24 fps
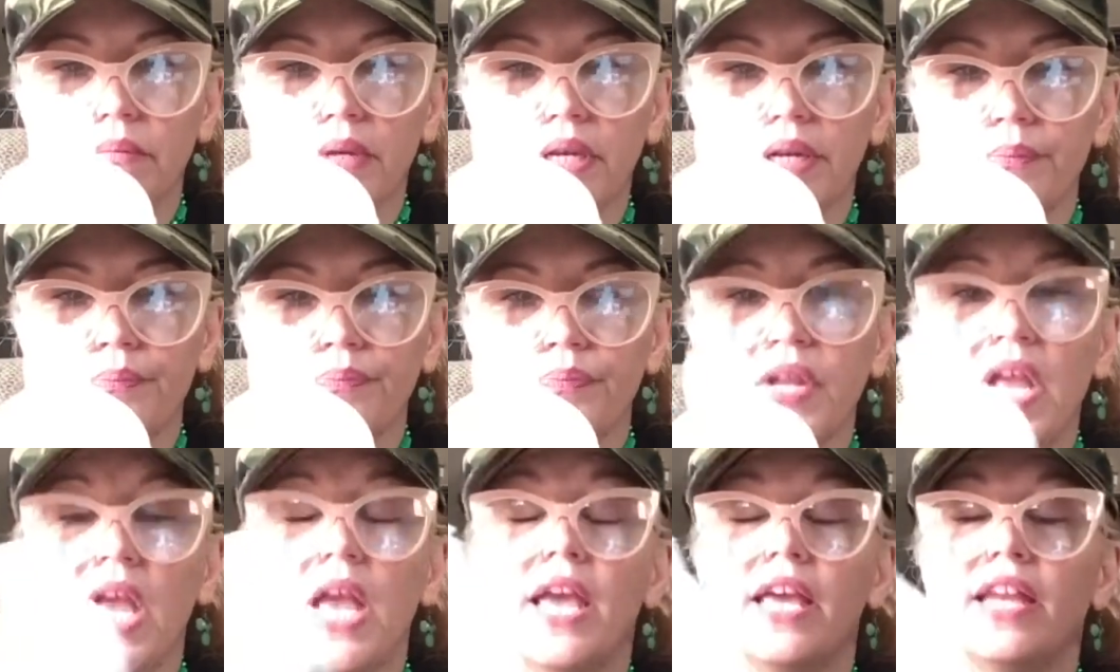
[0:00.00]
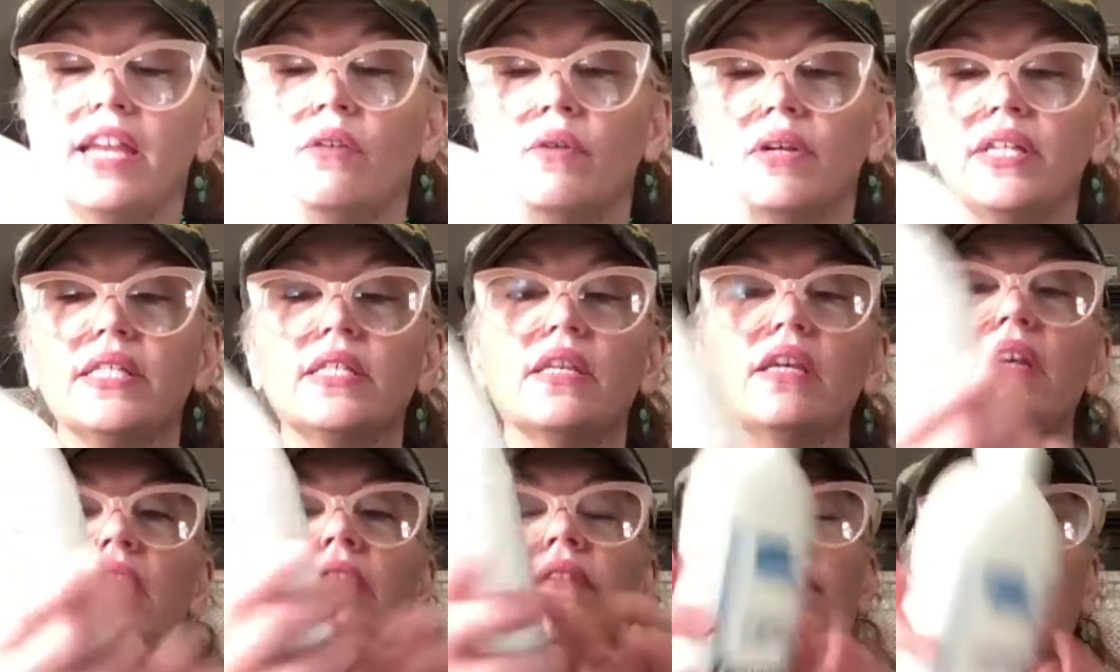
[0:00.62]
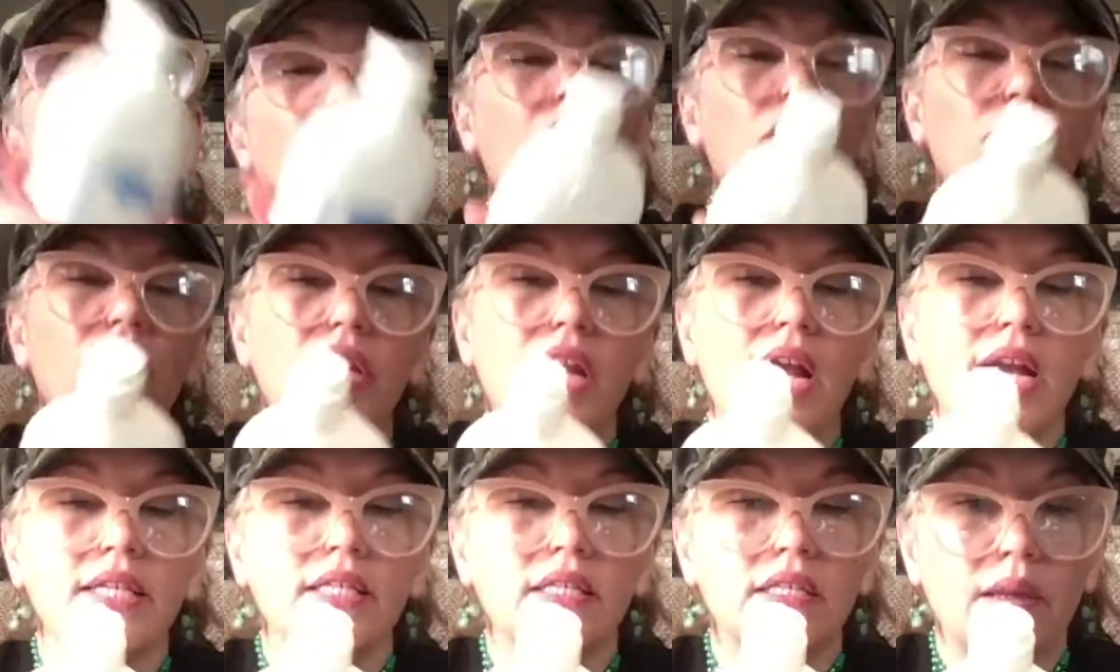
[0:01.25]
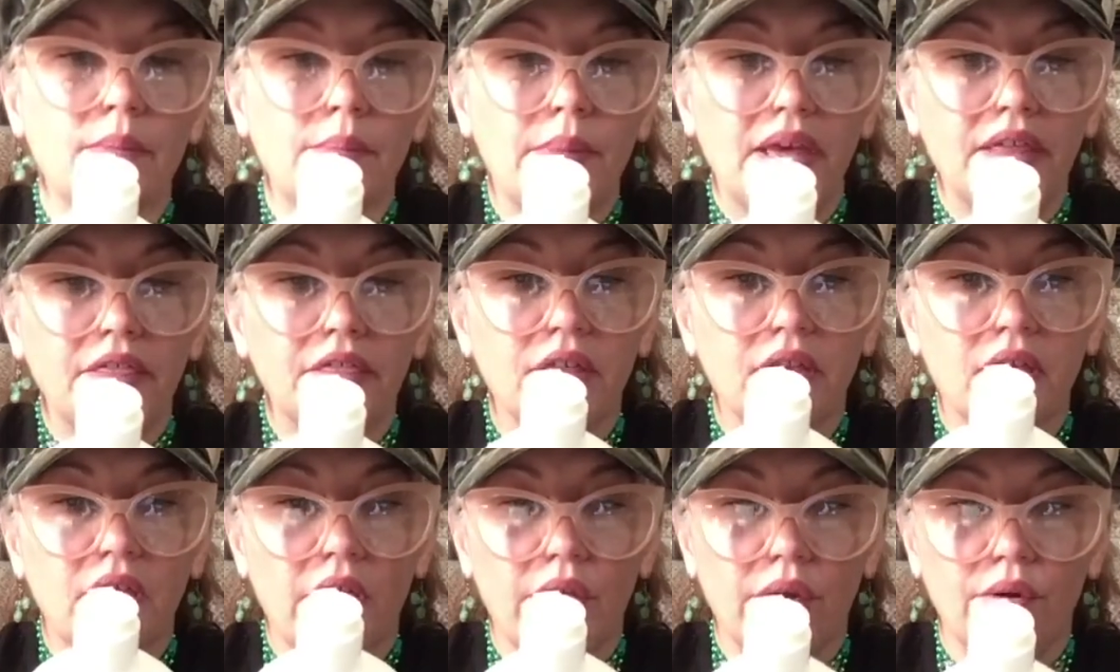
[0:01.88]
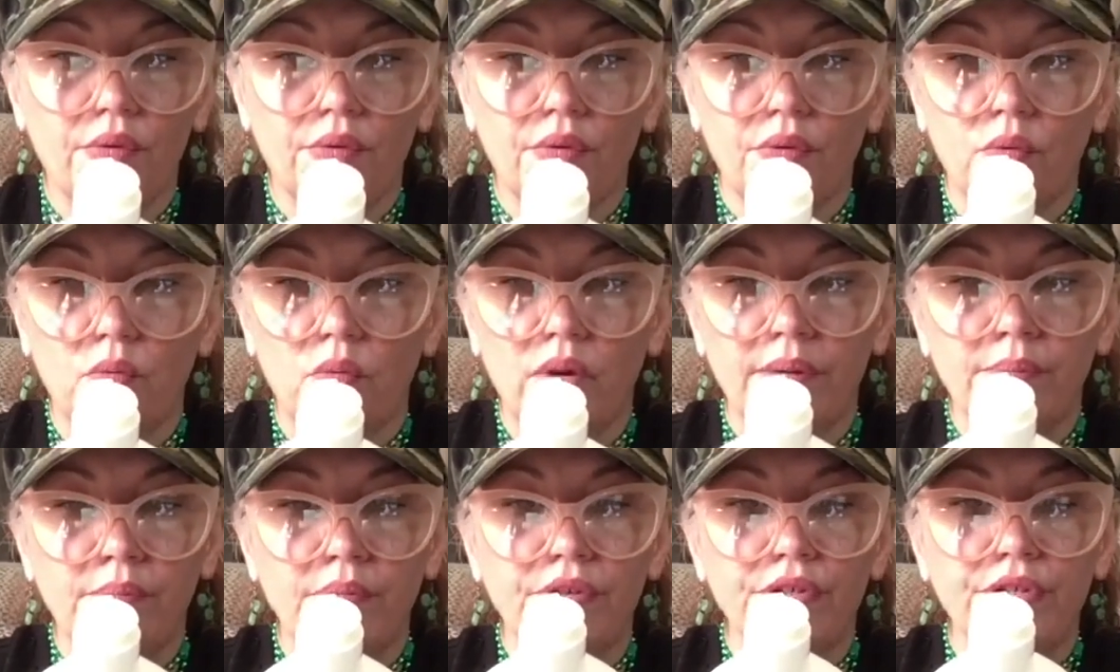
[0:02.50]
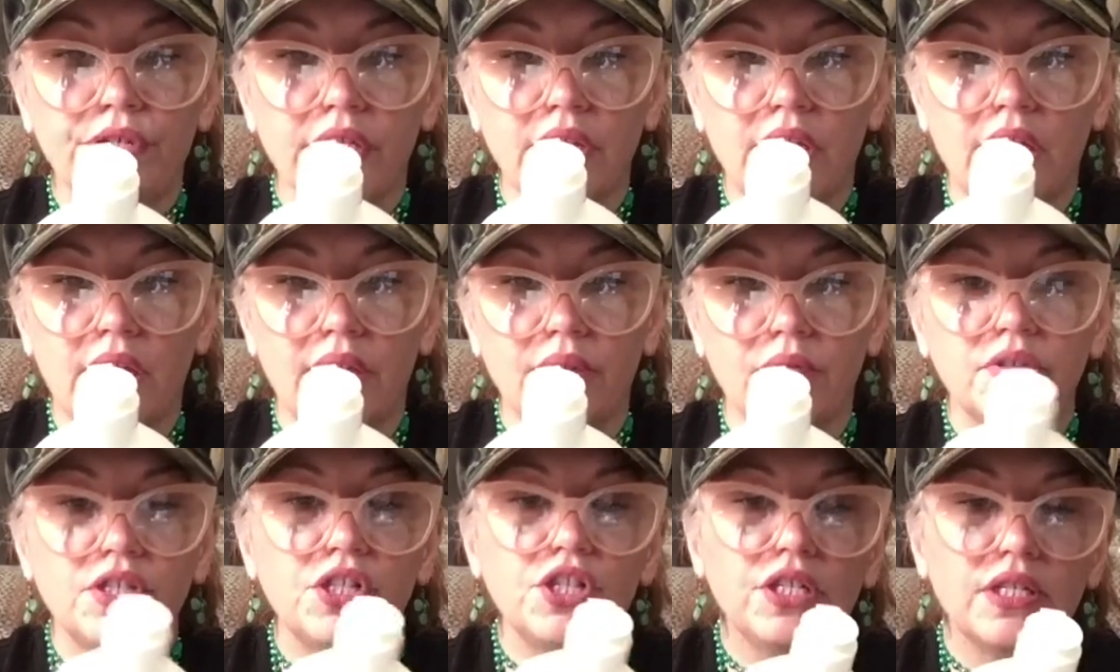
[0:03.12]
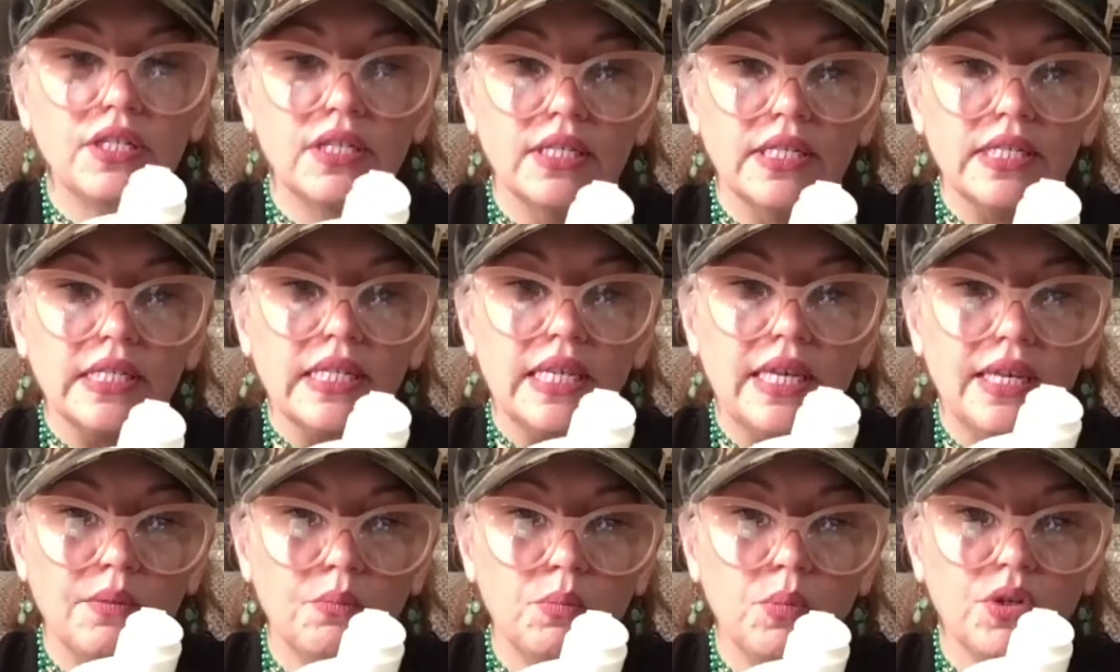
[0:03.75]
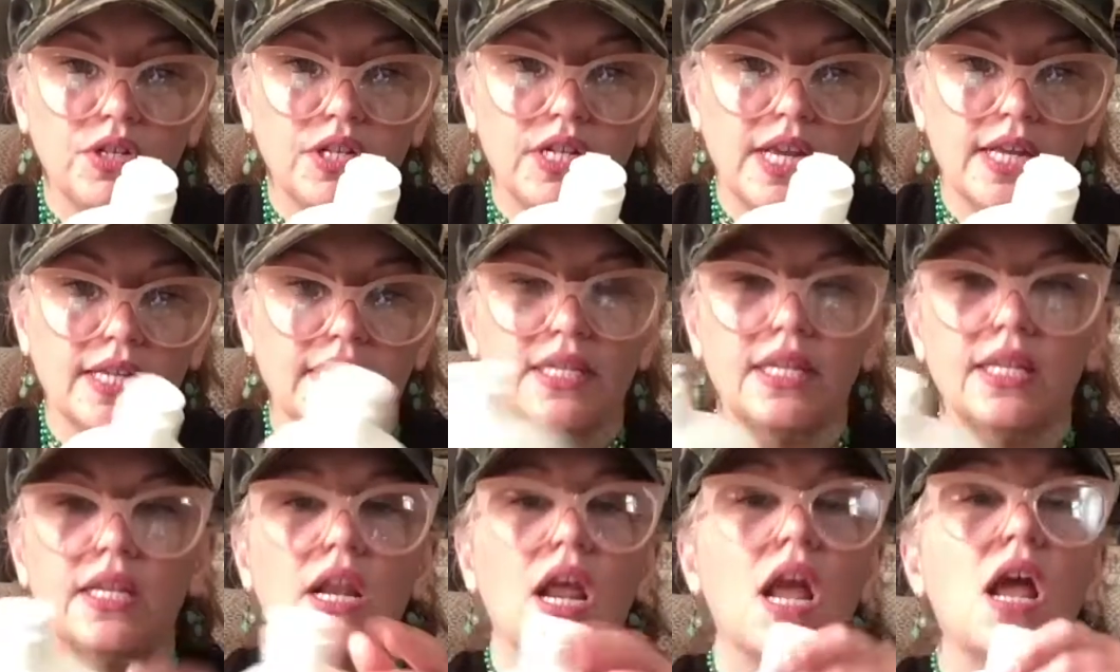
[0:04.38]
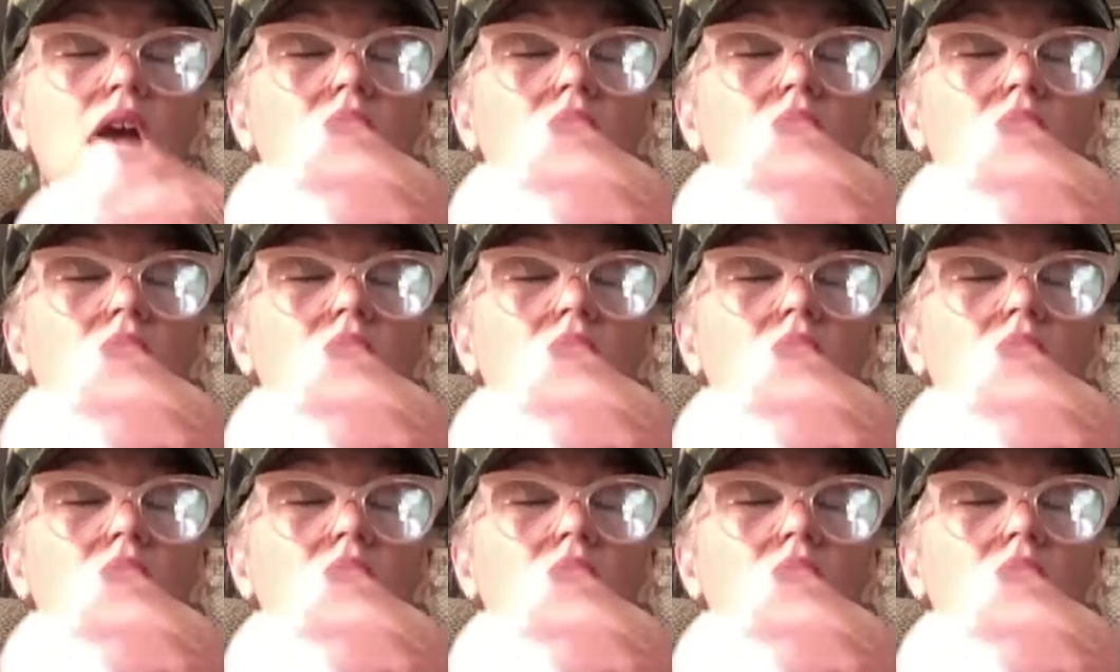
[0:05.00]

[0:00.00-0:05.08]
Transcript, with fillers: But anyways, it, oh, it has dimethicone, 1%, which is a skin protectant.